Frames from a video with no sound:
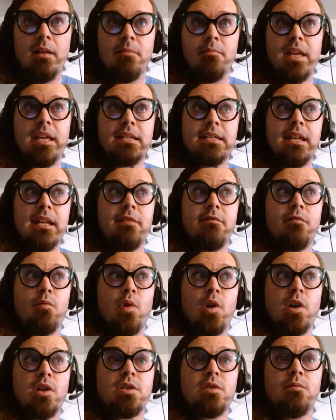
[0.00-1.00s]
because I've
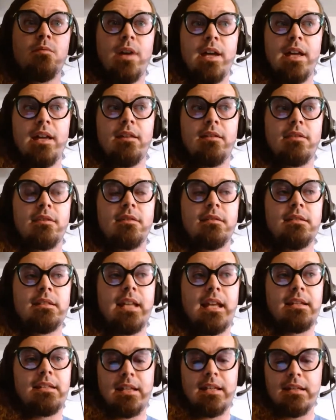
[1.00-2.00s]
worked with
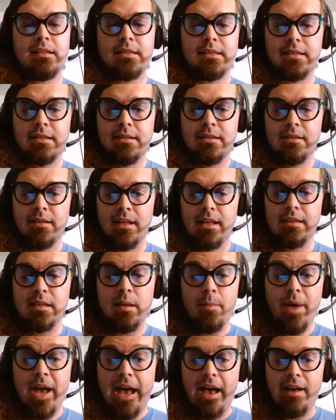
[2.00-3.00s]
dentists in
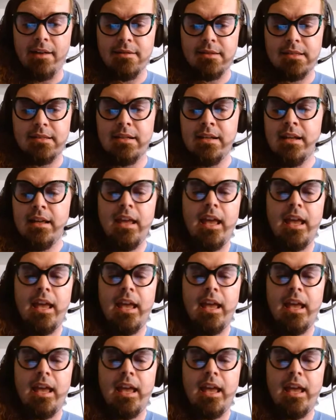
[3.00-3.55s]
the past,